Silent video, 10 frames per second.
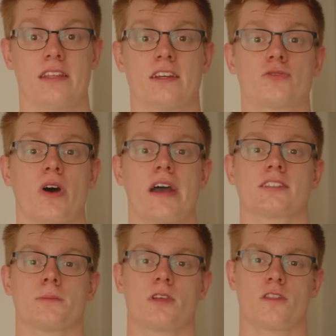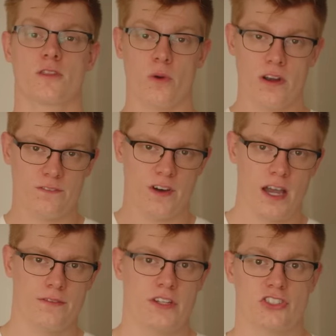It can rise up to
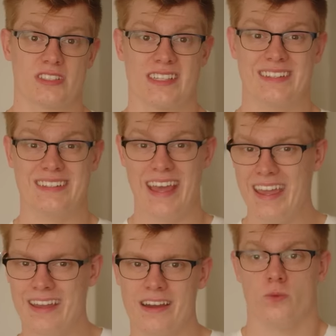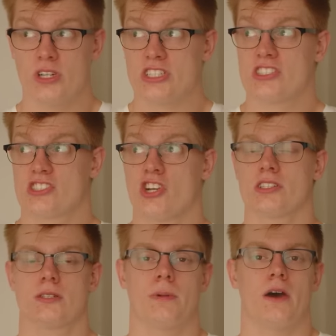35 inches a day, which is
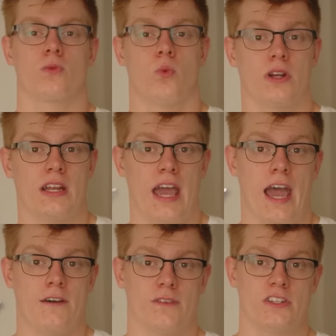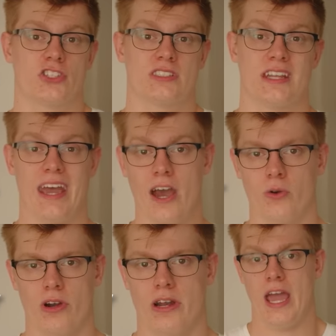just about 1.5 inches an
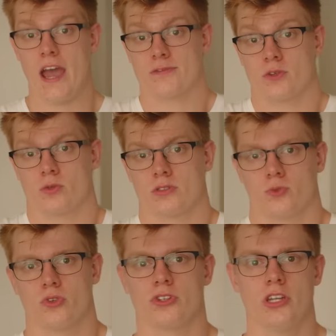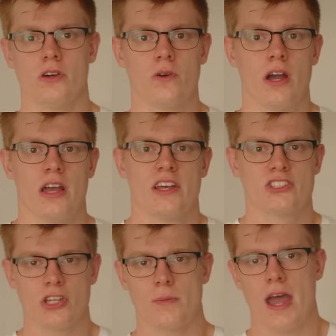hour. After World War II,
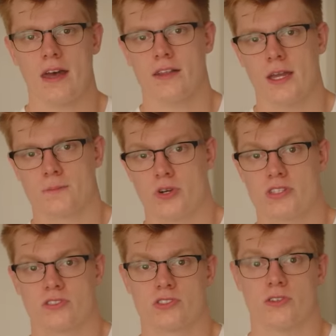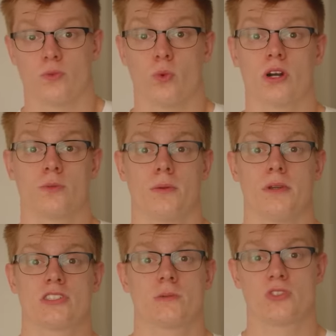some Allied prisoners of war would
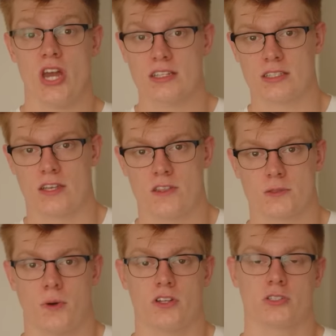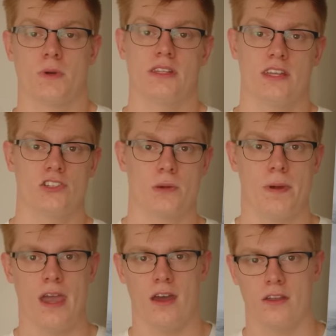be subjected to this punishment in
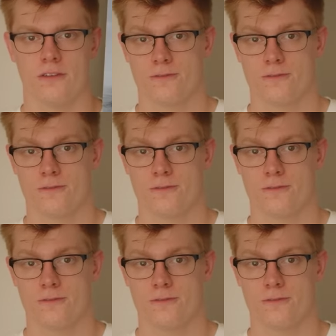Japan.